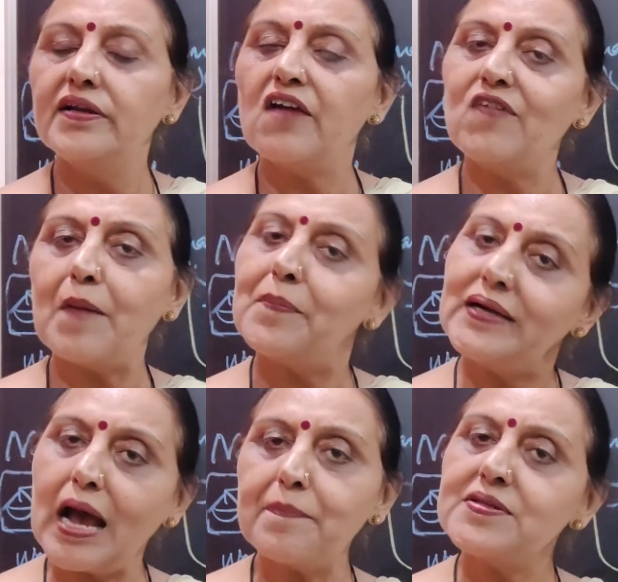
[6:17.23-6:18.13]

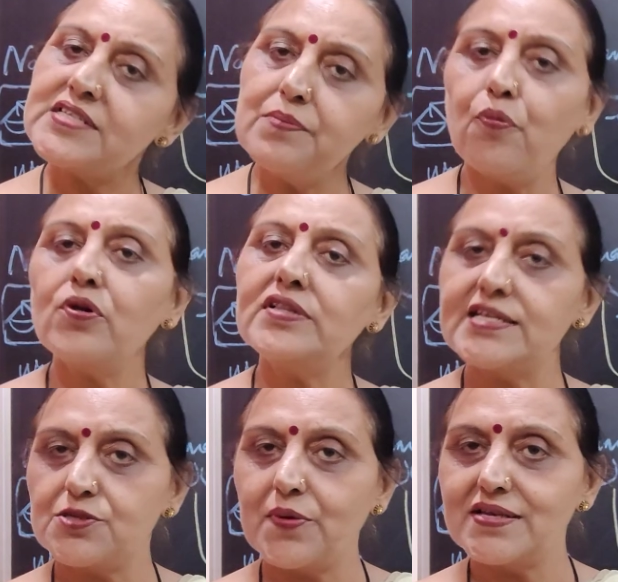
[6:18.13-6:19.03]
Development happens in both
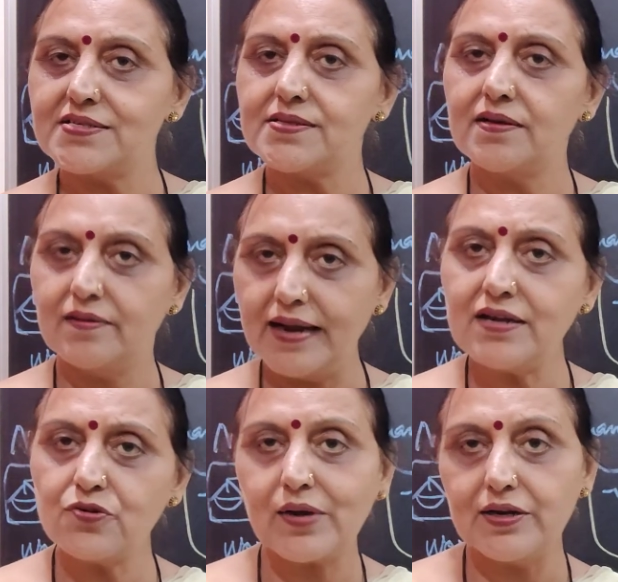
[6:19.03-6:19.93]
these ways,
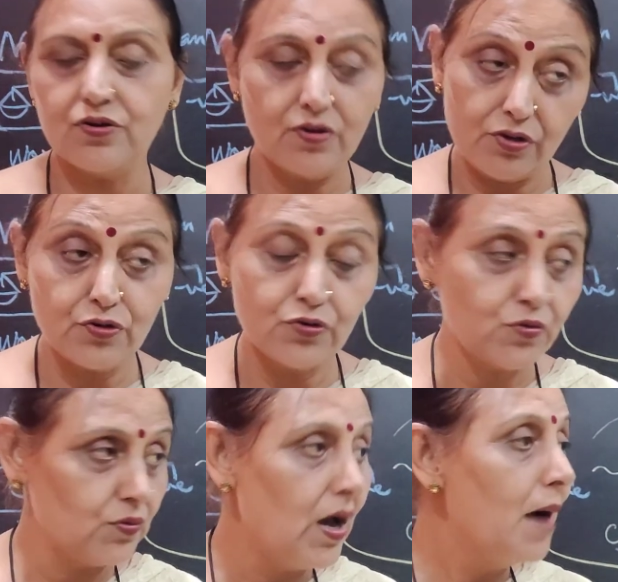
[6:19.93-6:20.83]
right? You
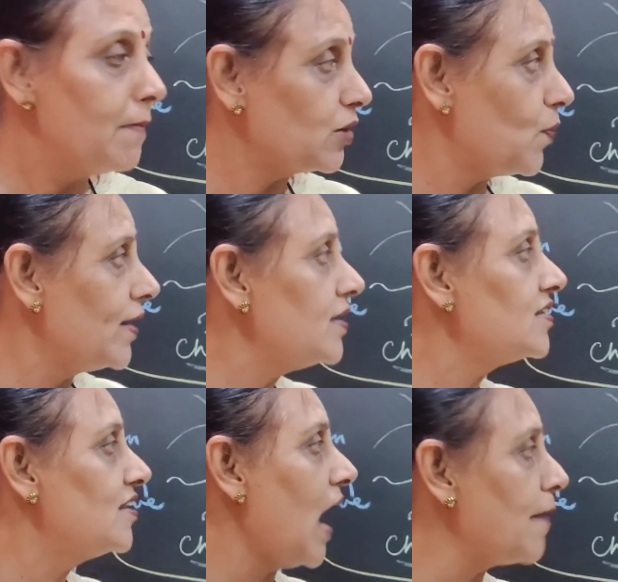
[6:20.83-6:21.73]
do. But when
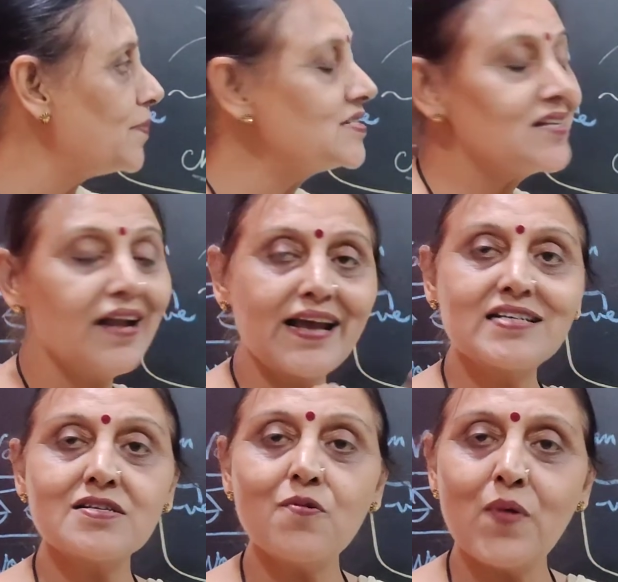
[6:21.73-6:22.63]
it happens a
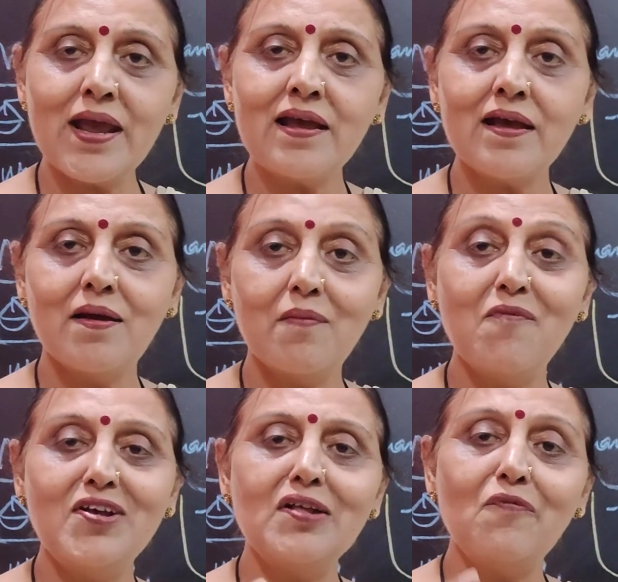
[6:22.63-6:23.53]
negative way,
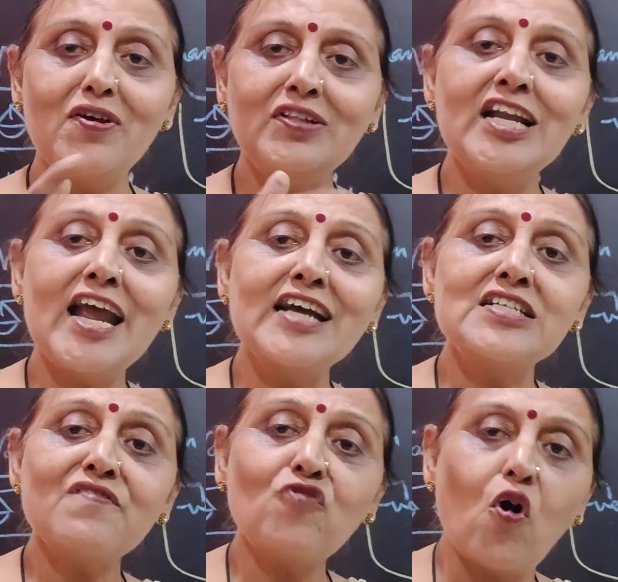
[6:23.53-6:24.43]
with the
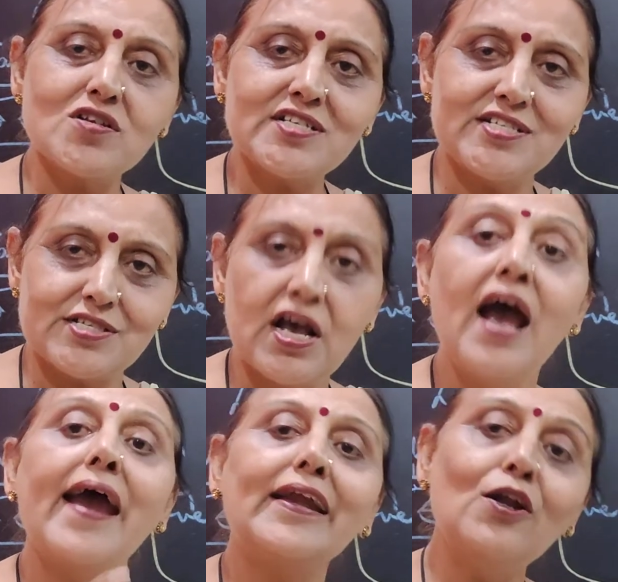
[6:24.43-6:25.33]
negative causes,
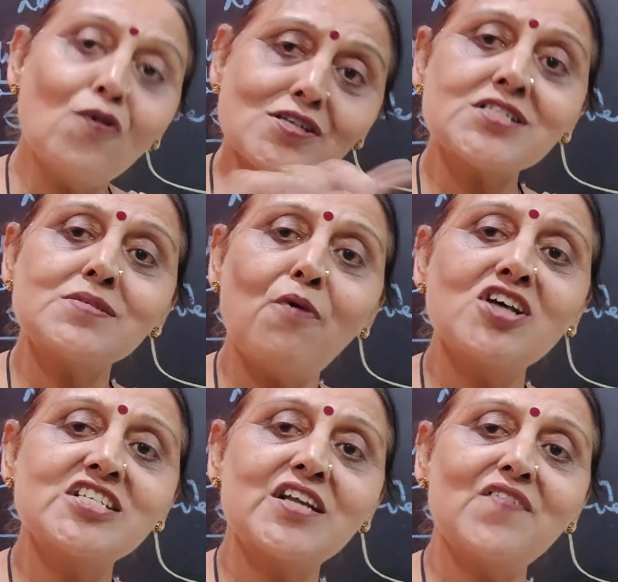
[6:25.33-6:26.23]
it looks
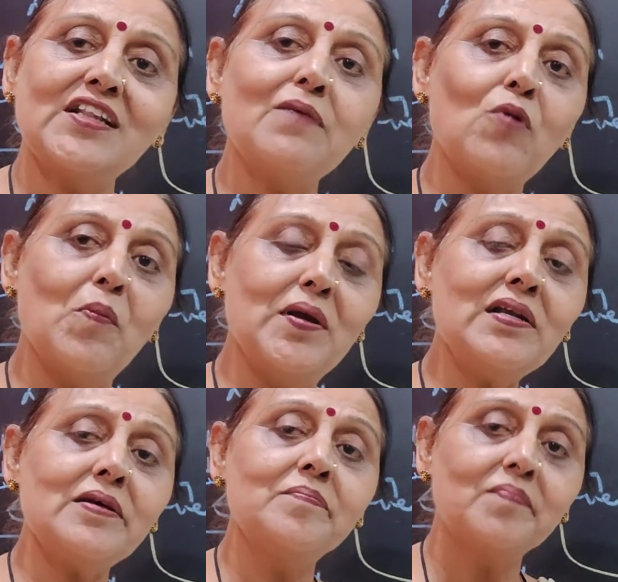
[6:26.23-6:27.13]
positive at the moment.